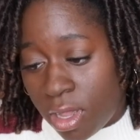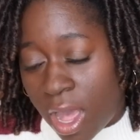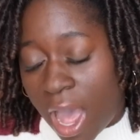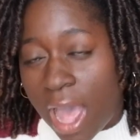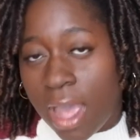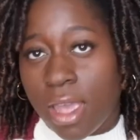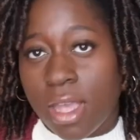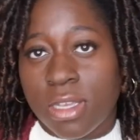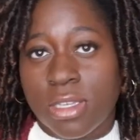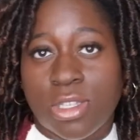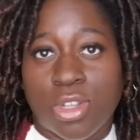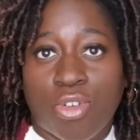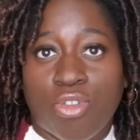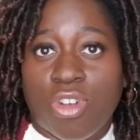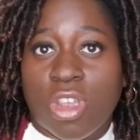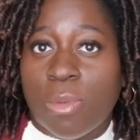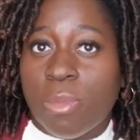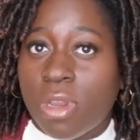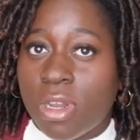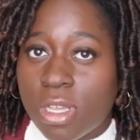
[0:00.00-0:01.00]
I guess the
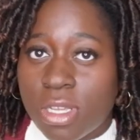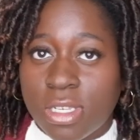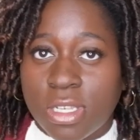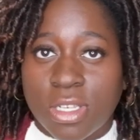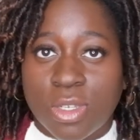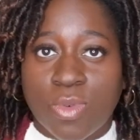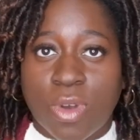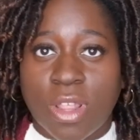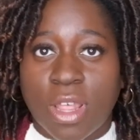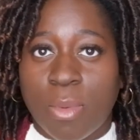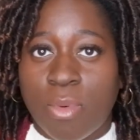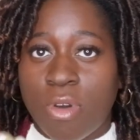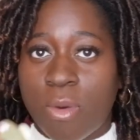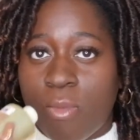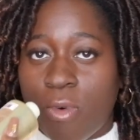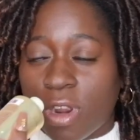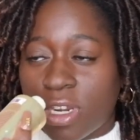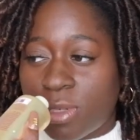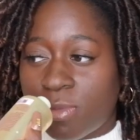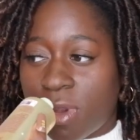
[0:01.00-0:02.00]
creaminess is why they
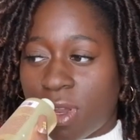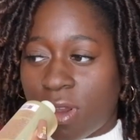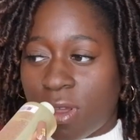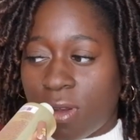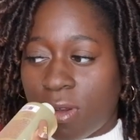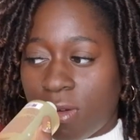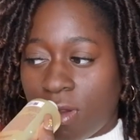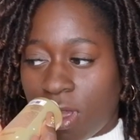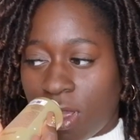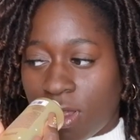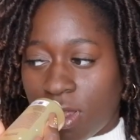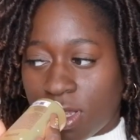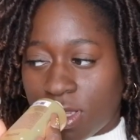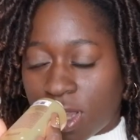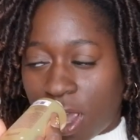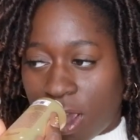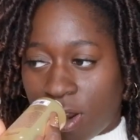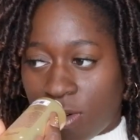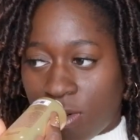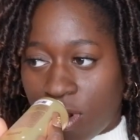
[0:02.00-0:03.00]
put marshmallow in the
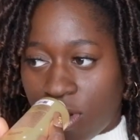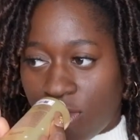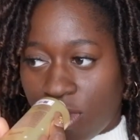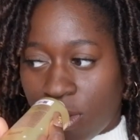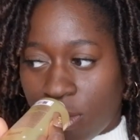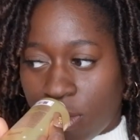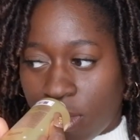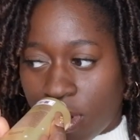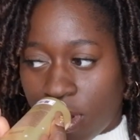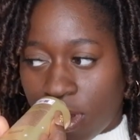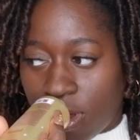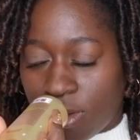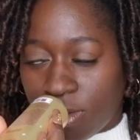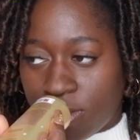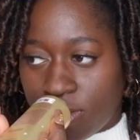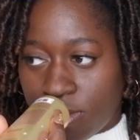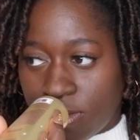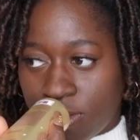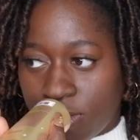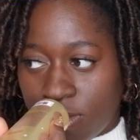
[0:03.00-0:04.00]
title of it, but
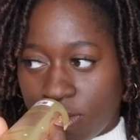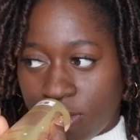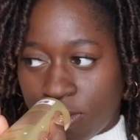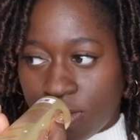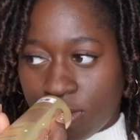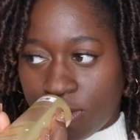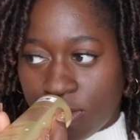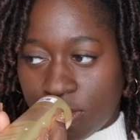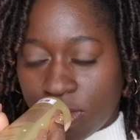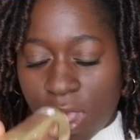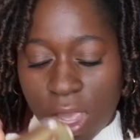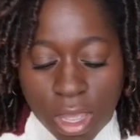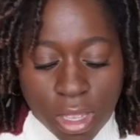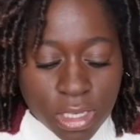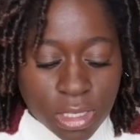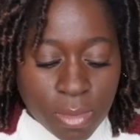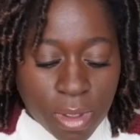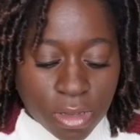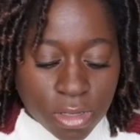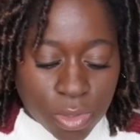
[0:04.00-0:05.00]
yeah,
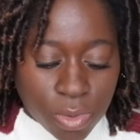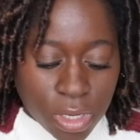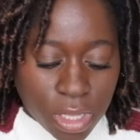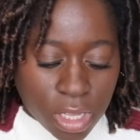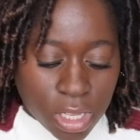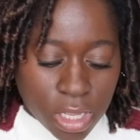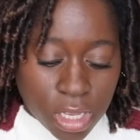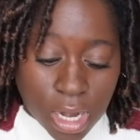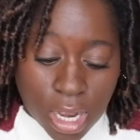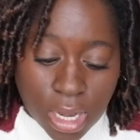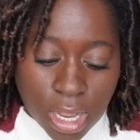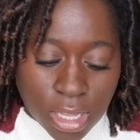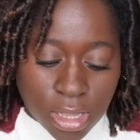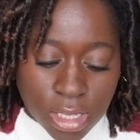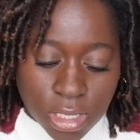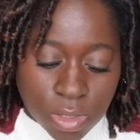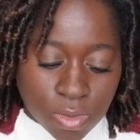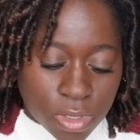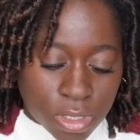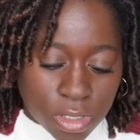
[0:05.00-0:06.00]
it smells really good. I
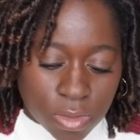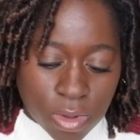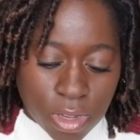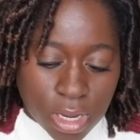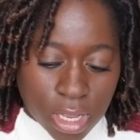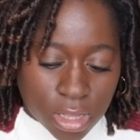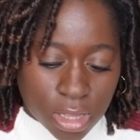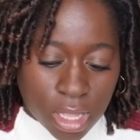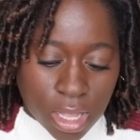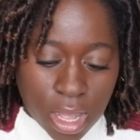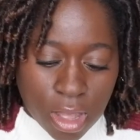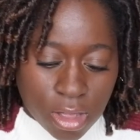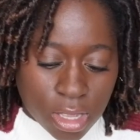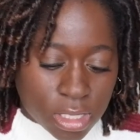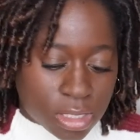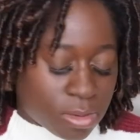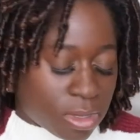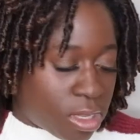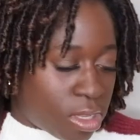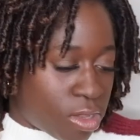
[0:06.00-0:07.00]
like this one as well. I think I'll
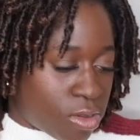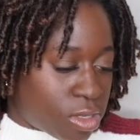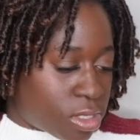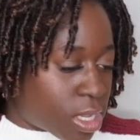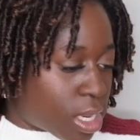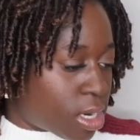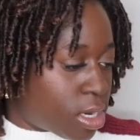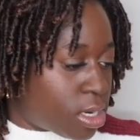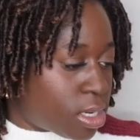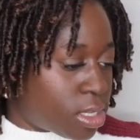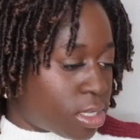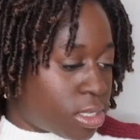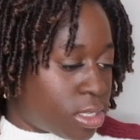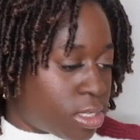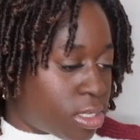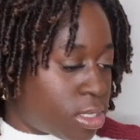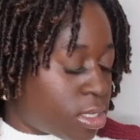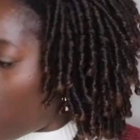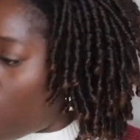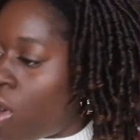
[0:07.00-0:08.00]
get some good use out of
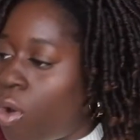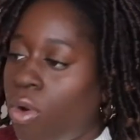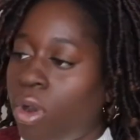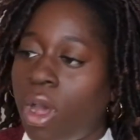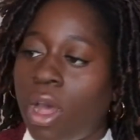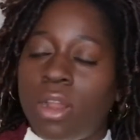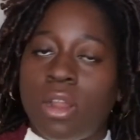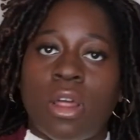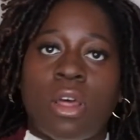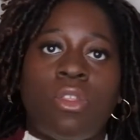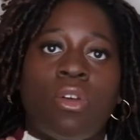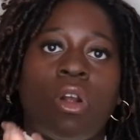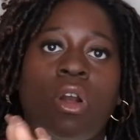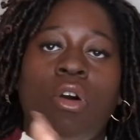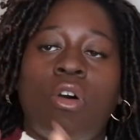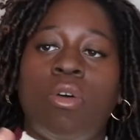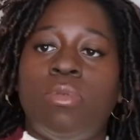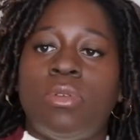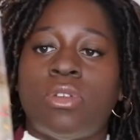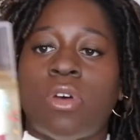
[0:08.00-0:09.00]
this. Oh, another
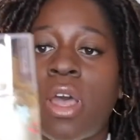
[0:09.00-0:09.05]
Hope.